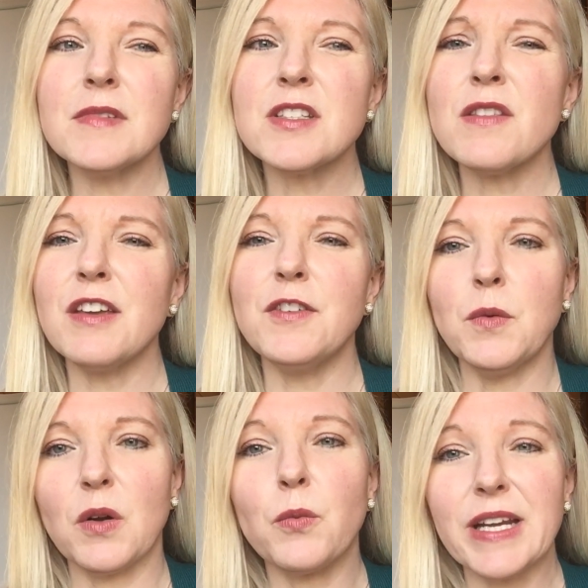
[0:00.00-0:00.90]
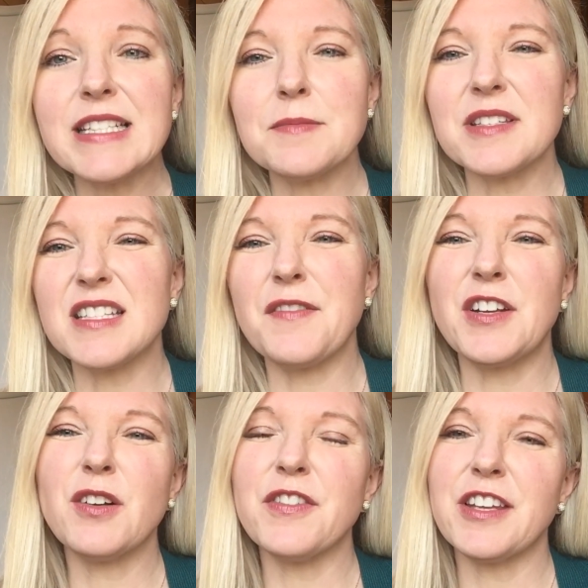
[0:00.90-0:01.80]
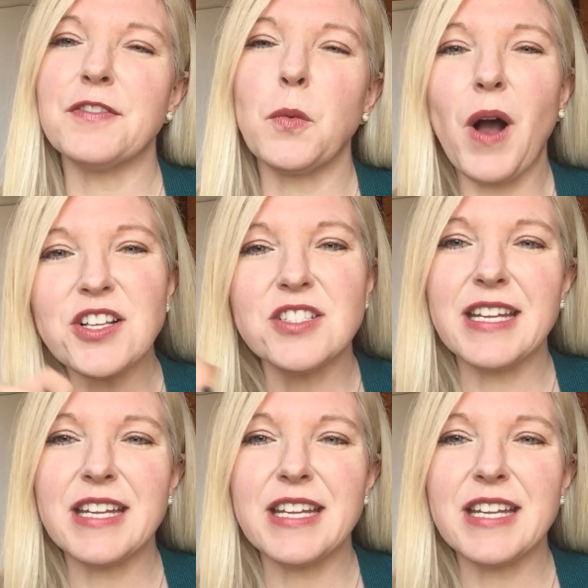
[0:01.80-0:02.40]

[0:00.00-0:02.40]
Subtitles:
so that if you want to read some of the stuff, you don't feel like you have to watch